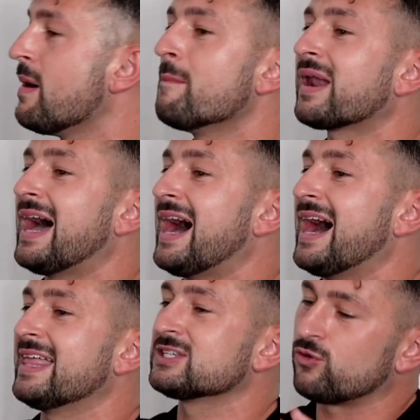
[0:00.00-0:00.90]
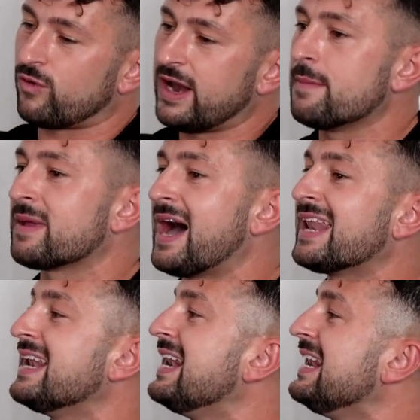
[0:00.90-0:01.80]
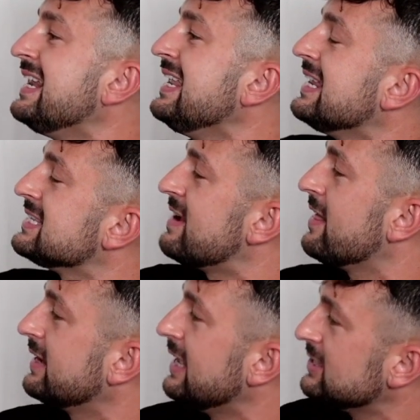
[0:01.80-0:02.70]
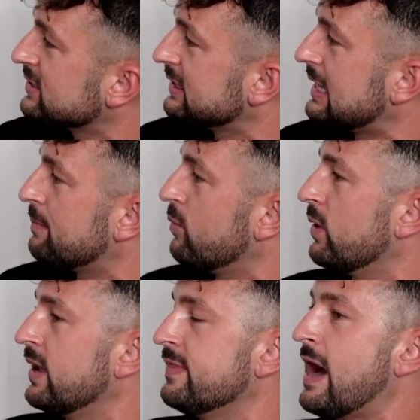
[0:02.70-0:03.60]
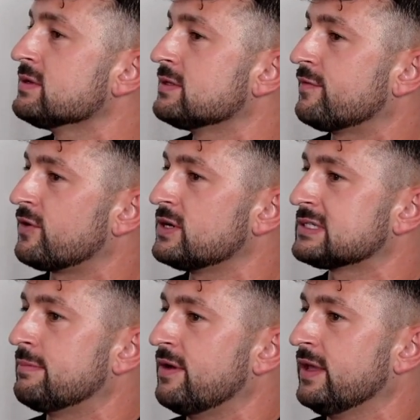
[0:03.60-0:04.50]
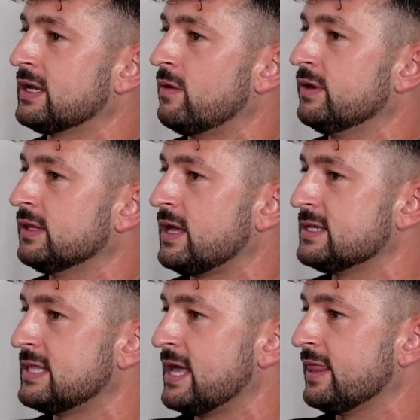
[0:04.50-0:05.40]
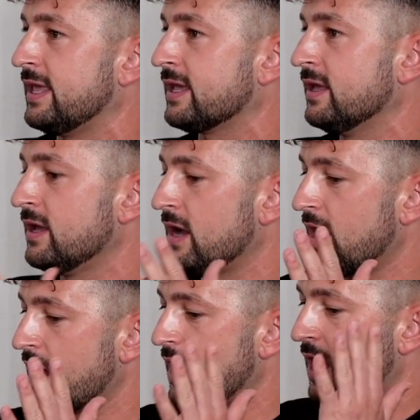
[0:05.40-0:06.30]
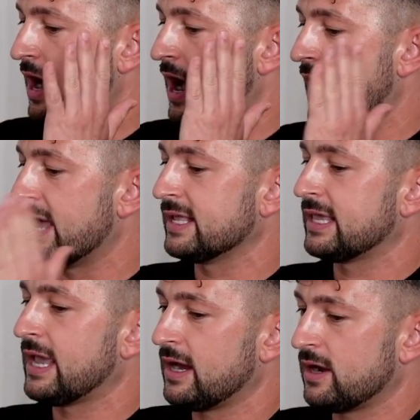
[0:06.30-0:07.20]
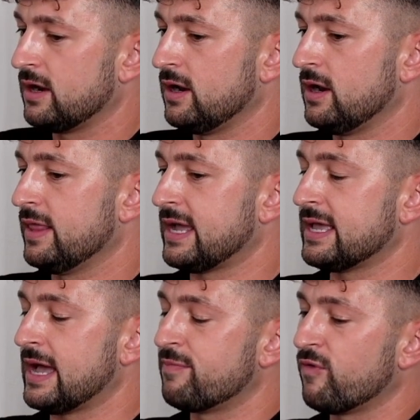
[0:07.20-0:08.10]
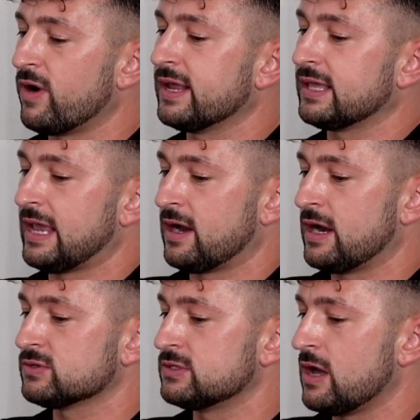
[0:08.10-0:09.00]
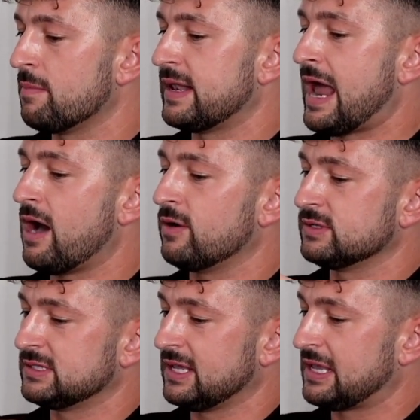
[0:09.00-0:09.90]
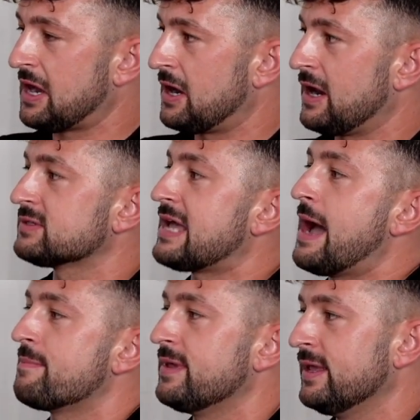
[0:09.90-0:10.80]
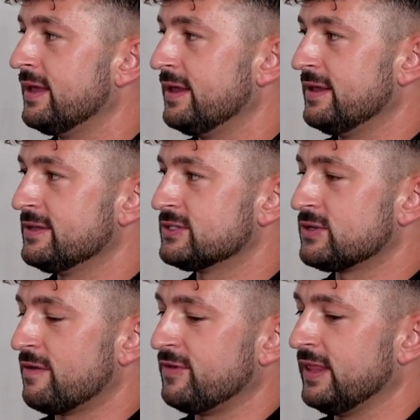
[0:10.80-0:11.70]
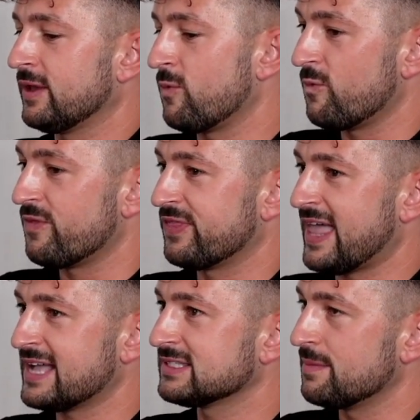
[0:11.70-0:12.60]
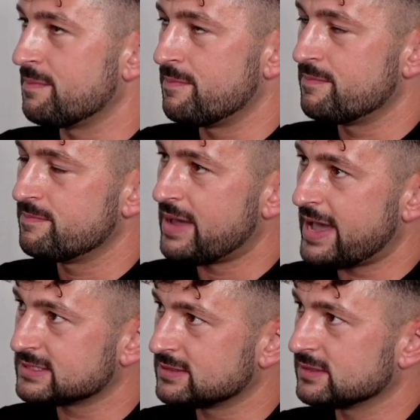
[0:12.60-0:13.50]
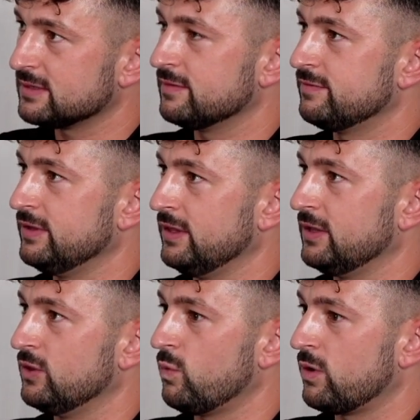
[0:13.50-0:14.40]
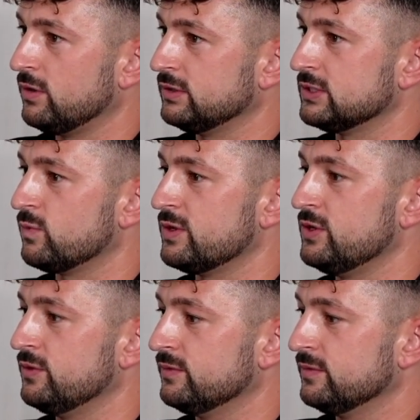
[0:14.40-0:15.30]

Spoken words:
But that's great. But I didn't need his validation at that point, and that was the first time I think I realized that like I didn't care. Like before I didn't care and I was numb, but now I didn't care and I was happy. So I feel like that's the best feeling in the world is when you